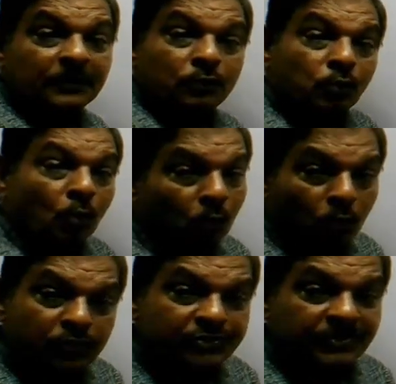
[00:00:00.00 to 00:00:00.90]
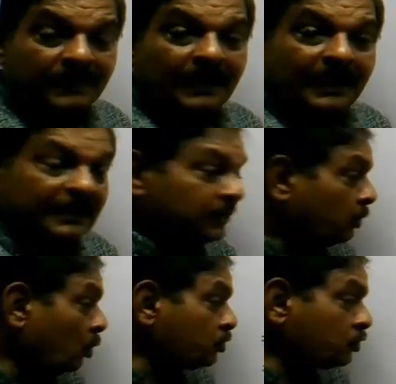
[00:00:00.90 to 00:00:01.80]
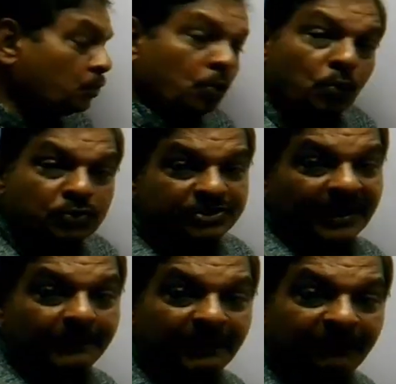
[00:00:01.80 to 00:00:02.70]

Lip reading: 2 roots, and those 2 roots can be